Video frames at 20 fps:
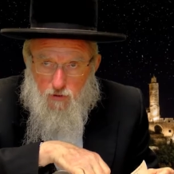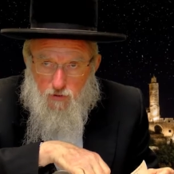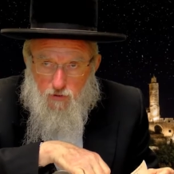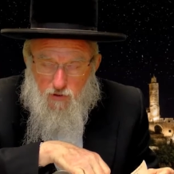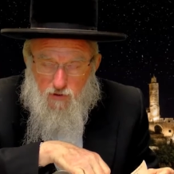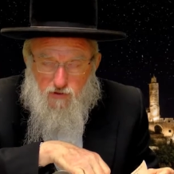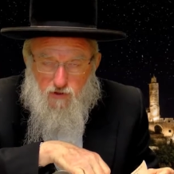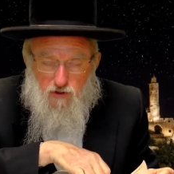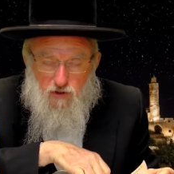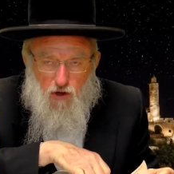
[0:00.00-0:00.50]

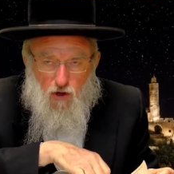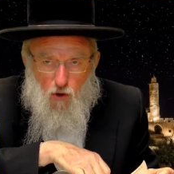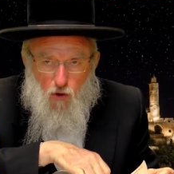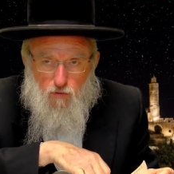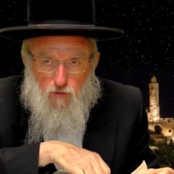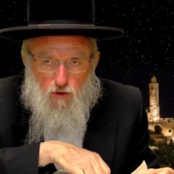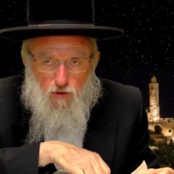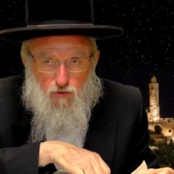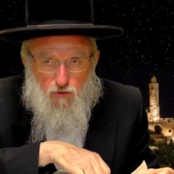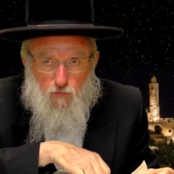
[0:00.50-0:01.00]
These are the
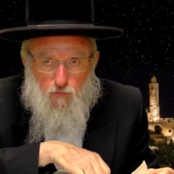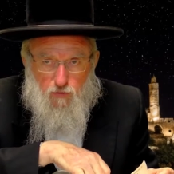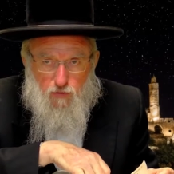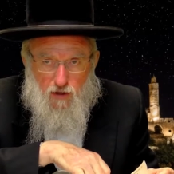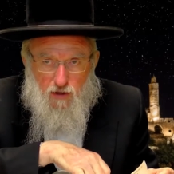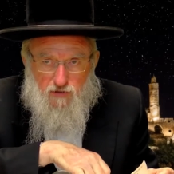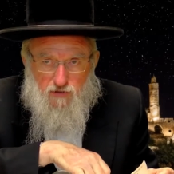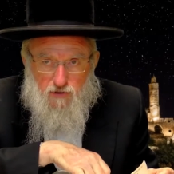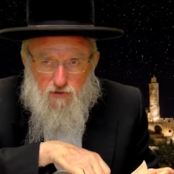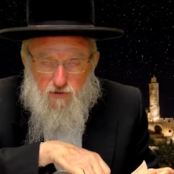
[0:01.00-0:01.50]
only two
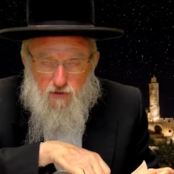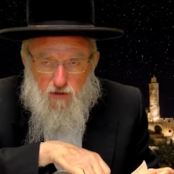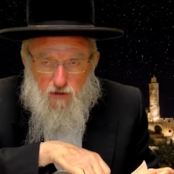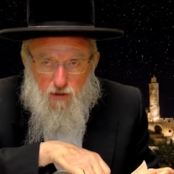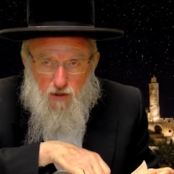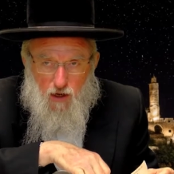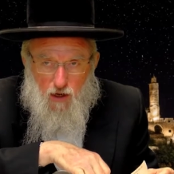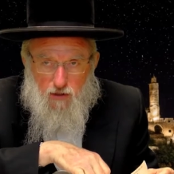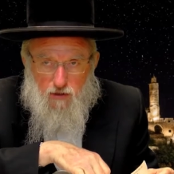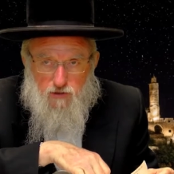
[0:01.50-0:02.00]
places that
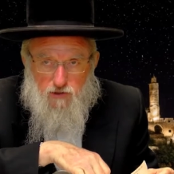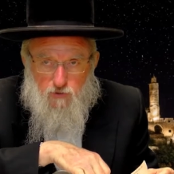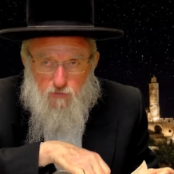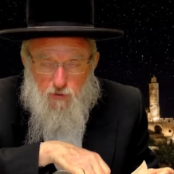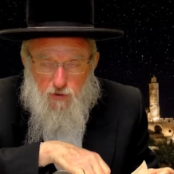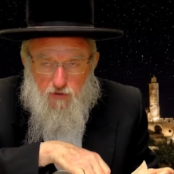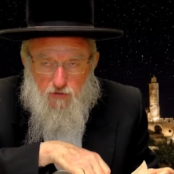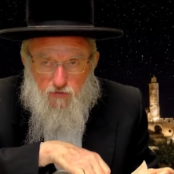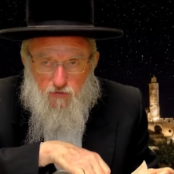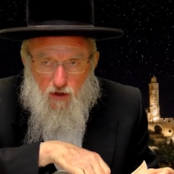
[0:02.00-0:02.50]
God
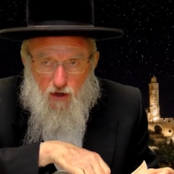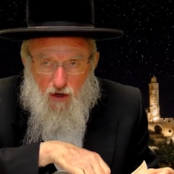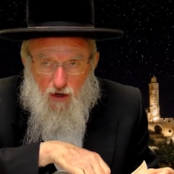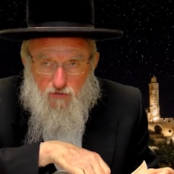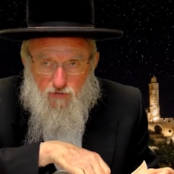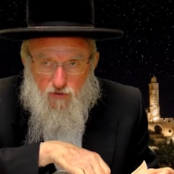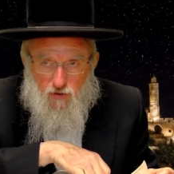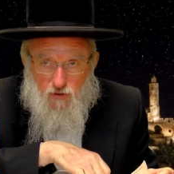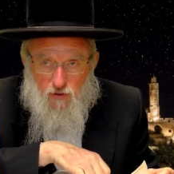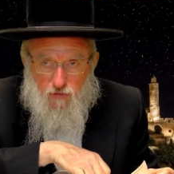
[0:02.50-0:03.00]
speaks to
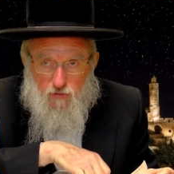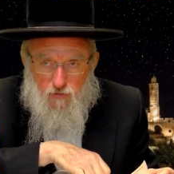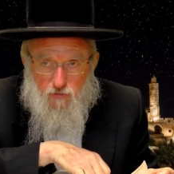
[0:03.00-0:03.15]
Isaac.